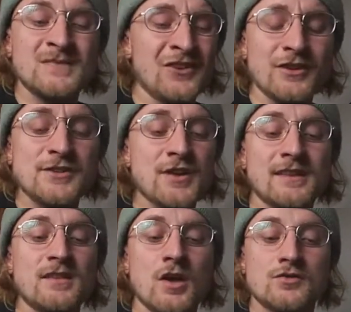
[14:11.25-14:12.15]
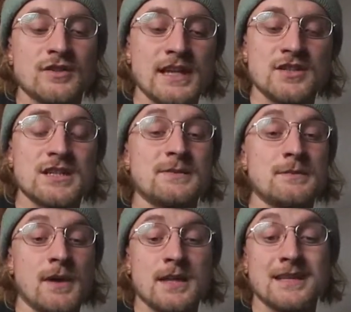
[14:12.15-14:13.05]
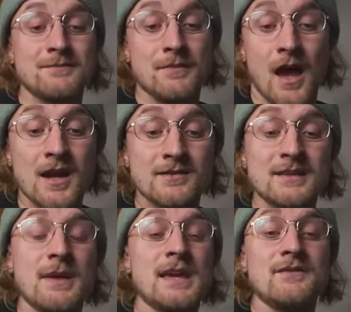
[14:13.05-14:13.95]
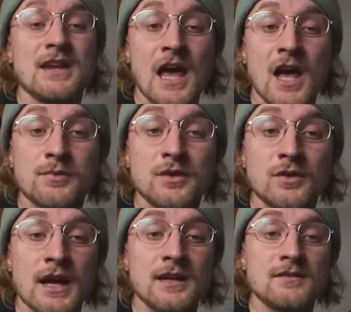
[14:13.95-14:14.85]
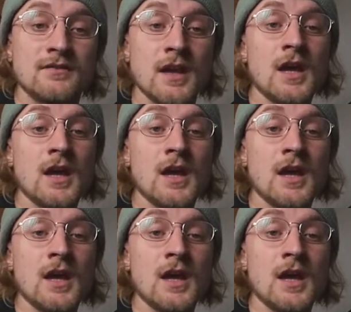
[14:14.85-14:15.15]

really strengthen those relationships and bonds, and honestly may even help you kind of